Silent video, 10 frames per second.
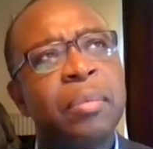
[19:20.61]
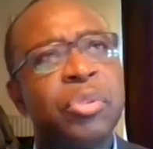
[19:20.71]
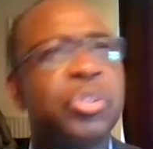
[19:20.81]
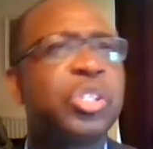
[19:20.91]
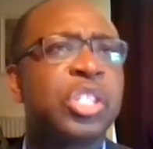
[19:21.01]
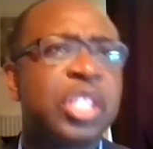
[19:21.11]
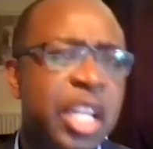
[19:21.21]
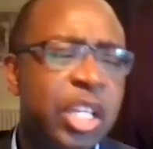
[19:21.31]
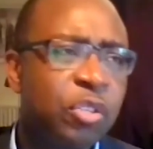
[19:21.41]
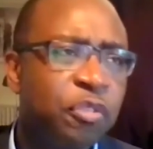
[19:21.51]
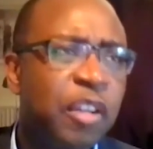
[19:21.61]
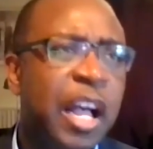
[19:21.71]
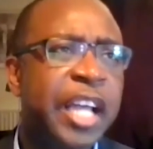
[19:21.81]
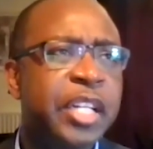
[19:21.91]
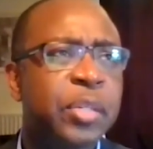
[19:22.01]
we'll just need to
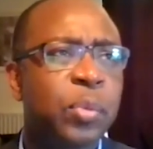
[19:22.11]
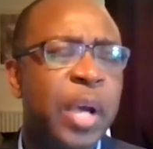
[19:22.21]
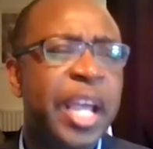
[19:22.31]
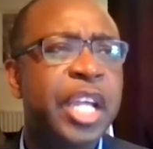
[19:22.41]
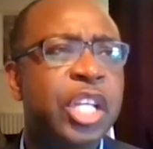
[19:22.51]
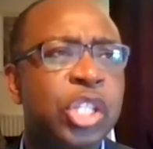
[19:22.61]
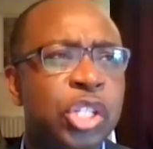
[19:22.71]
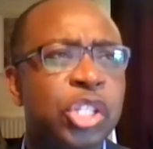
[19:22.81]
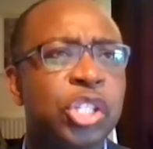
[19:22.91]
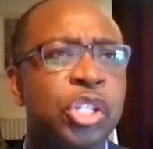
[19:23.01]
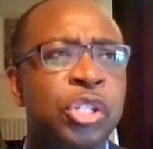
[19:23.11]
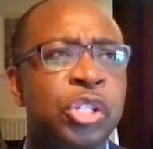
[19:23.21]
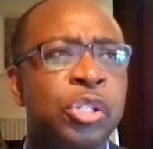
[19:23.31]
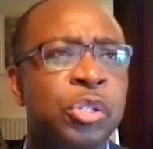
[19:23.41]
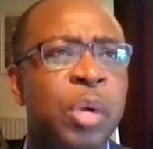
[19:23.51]
find ways to,